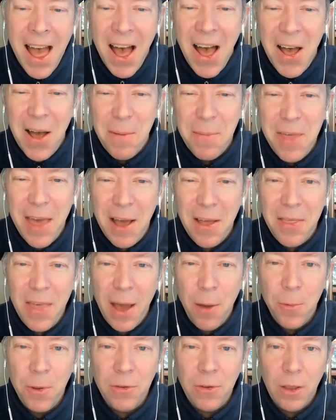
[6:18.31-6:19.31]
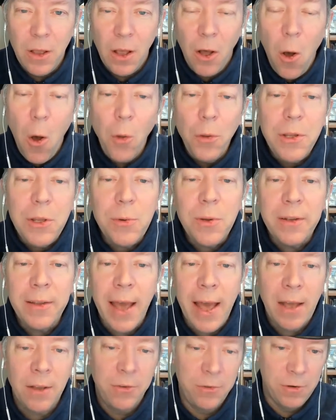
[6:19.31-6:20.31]
Uh, mm-hmm. that that was a whole new
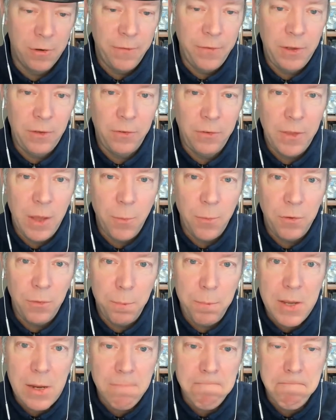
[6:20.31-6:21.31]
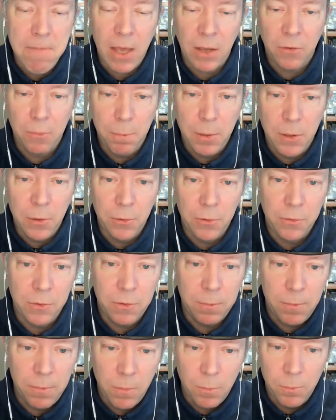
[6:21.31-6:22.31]
attack surface that was being
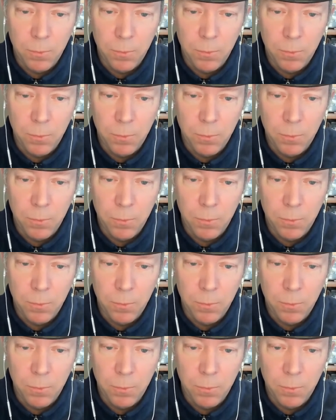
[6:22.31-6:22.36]
exposed